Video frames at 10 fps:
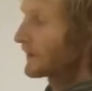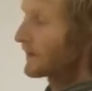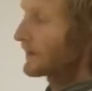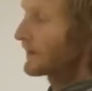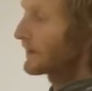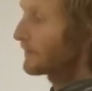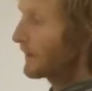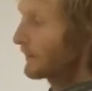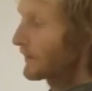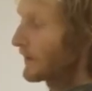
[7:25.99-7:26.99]
the
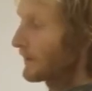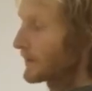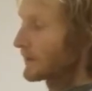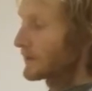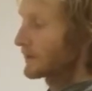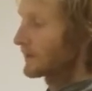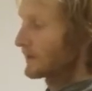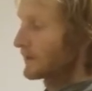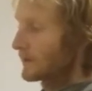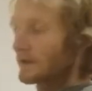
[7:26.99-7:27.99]
bamboo laminate
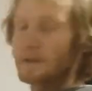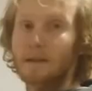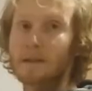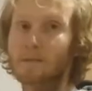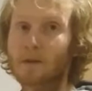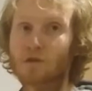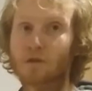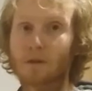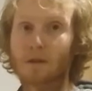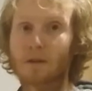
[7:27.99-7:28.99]
is much
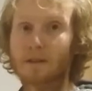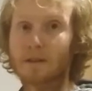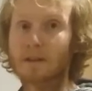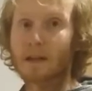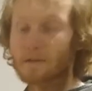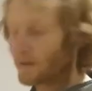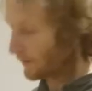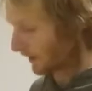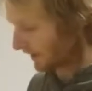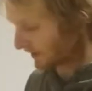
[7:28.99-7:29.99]
stronger than the standard
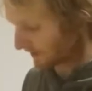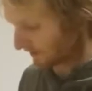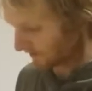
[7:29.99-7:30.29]
fiberglass.